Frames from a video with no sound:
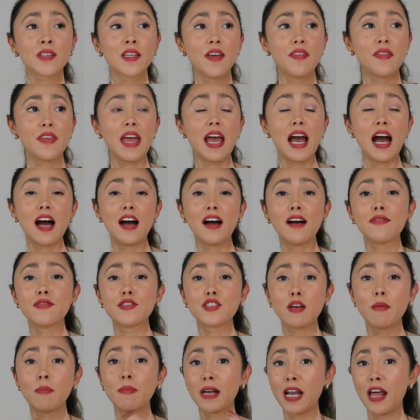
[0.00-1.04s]
They have
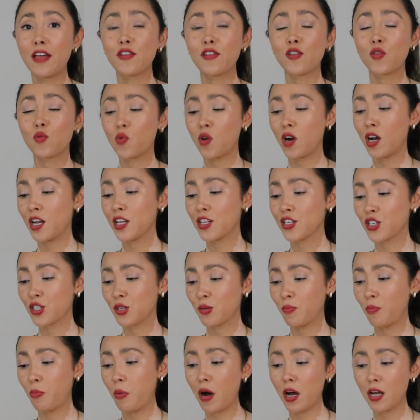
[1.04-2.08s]
some leather ones,
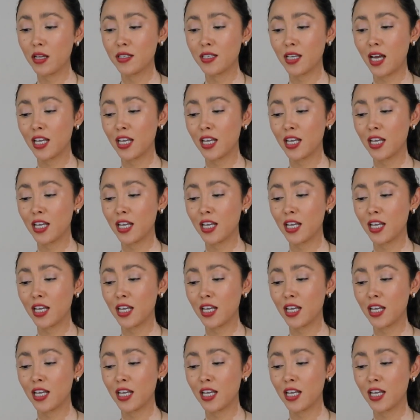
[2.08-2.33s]
but